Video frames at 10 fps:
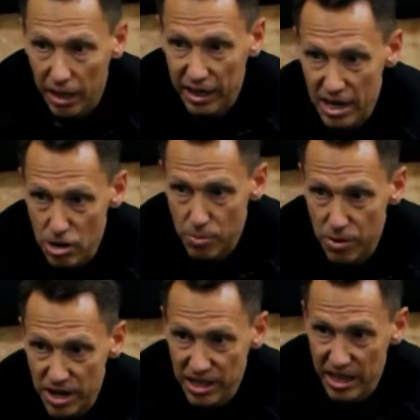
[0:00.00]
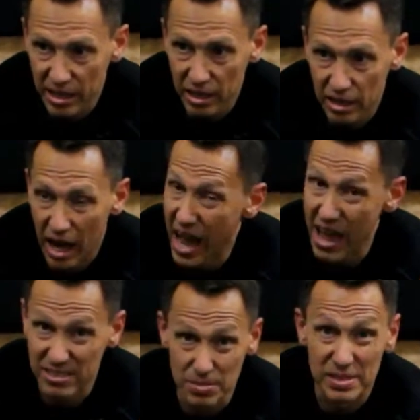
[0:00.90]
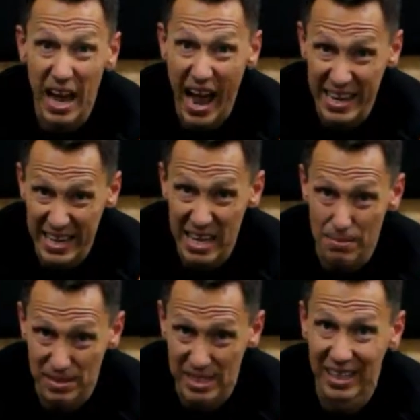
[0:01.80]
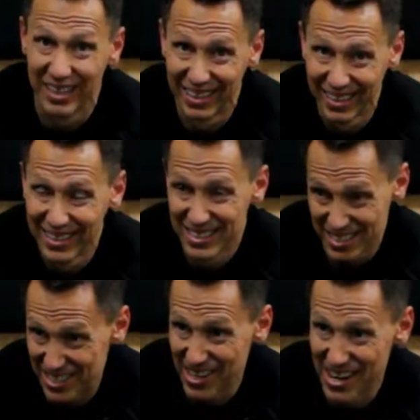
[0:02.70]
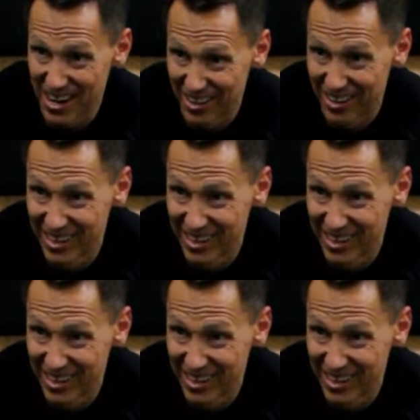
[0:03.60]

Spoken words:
Again, you're breathing. I have some tight hips, just so you know.